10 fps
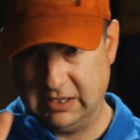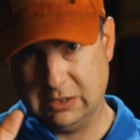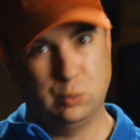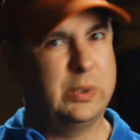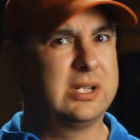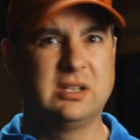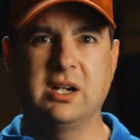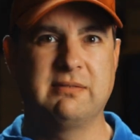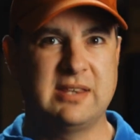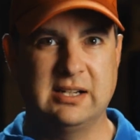and we can
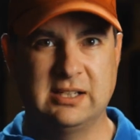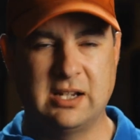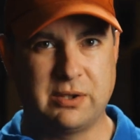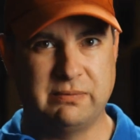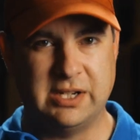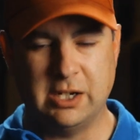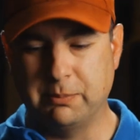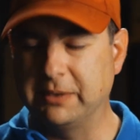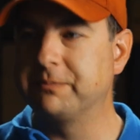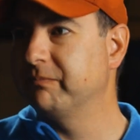cover that in another video,
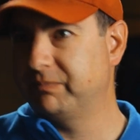but